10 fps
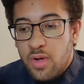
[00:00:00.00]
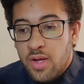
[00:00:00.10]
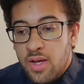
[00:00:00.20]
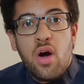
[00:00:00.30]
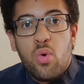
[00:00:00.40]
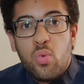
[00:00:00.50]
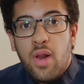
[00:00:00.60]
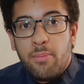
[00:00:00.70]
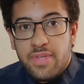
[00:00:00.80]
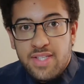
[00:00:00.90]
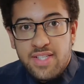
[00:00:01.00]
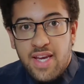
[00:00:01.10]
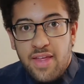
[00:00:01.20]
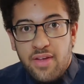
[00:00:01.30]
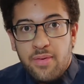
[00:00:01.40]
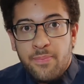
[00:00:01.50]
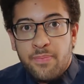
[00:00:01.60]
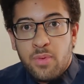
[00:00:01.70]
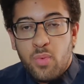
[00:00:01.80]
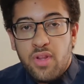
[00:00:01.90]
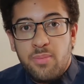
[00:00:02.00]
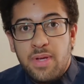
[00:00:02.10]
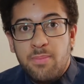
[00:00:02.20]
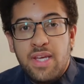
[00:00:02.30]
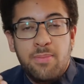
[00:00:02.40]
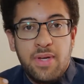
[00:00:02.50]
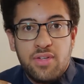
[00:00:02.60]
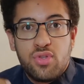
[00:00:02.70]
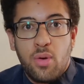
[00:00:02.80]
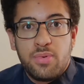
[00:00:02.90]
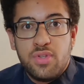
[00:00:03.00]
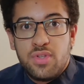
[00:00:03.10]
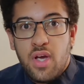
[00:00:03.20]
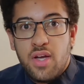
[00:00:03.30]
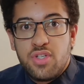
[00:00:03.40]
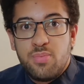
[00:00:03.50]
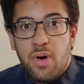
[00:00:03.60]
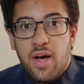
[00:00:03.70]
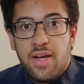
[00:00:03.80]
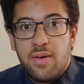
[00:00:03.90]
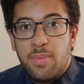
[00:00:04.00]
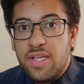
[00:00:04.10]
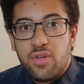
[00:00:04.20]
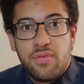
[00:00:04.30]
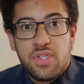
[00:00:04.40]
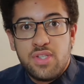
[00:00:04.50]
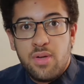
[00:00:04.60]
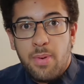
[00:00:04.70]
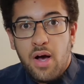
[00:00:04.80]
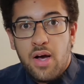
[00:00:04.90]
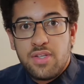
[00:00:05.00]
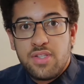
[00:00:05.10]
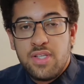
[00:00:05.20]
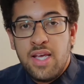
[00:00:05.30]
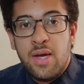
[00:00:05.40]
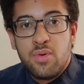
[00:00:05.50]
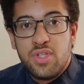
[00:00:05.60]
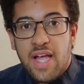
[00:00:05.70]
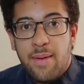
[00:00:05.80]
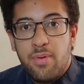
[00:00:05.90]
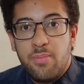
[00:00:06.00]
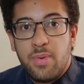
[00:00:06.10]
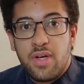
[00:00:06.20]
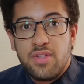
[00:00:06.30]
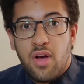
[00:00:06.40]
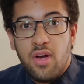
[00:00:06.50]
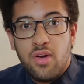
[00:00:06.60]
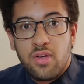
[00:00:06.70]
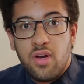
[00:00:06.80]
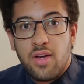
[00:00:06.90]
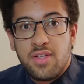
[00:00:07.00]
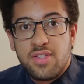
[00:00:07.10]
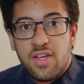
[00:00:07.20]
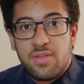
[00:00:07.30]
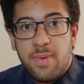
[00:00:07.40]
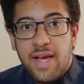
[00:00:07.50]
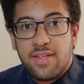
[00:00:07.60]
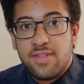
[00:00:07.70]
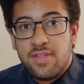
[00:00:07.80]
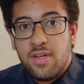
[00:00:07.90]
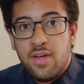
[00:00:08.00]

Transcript: We are all lumped in together, whether it be me being stopped and searched by police officers in the past, which has happened because I look like a suspect,